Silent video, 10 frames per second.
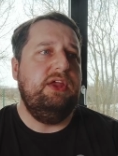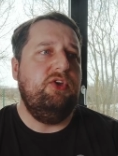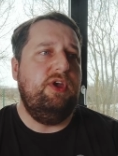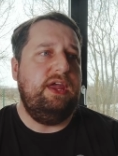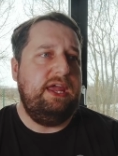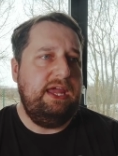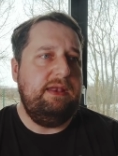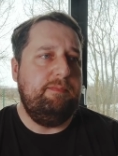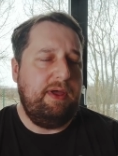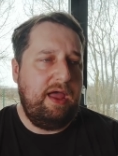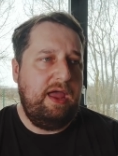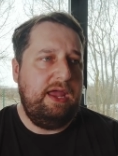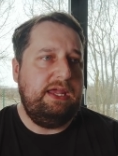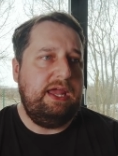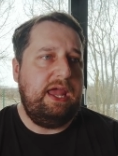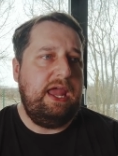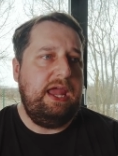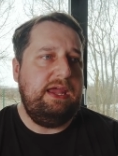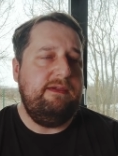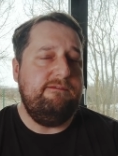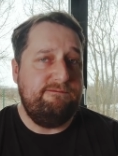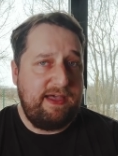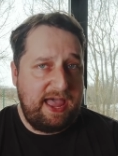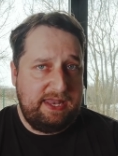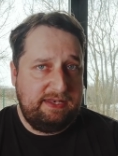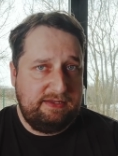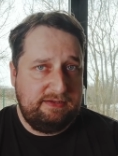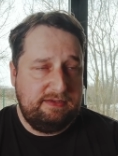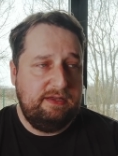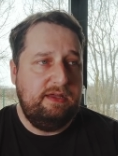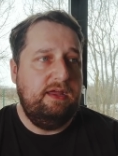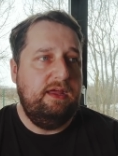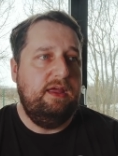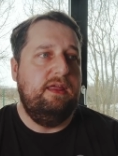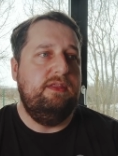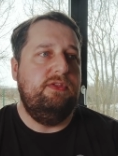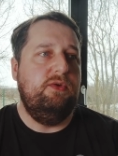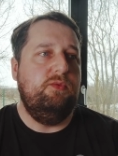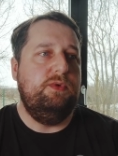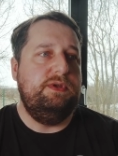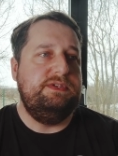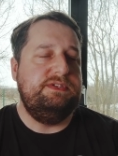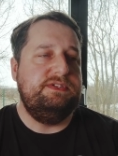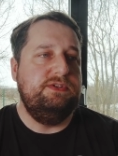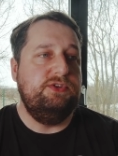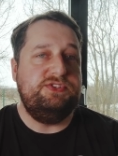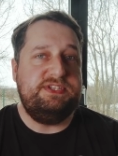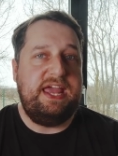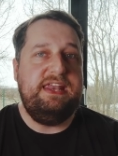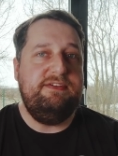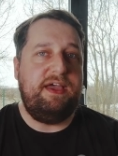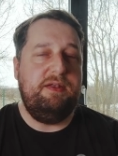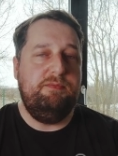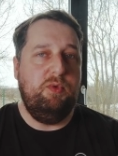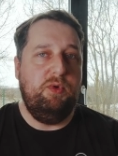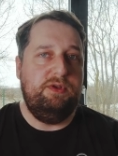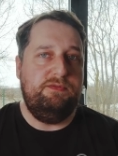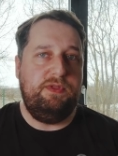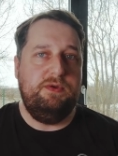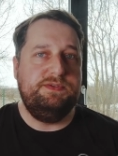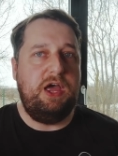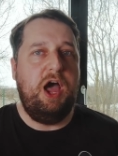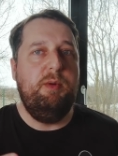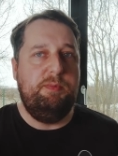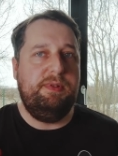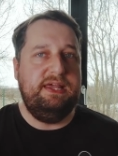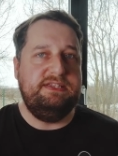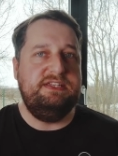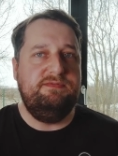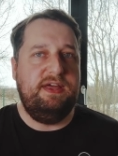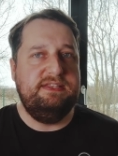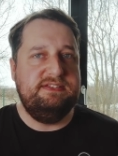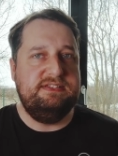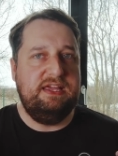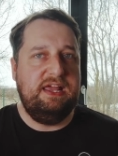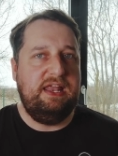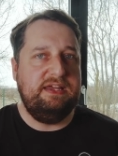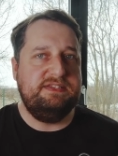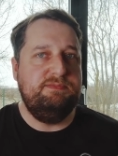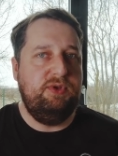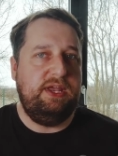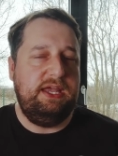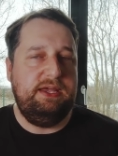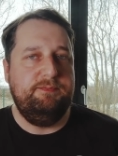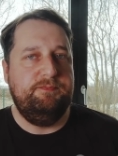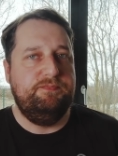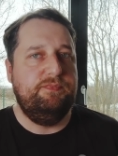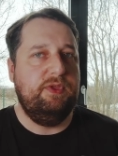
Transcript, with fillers: and I got hit by a van that was not just any van, but one of those armor-plated vans that collects money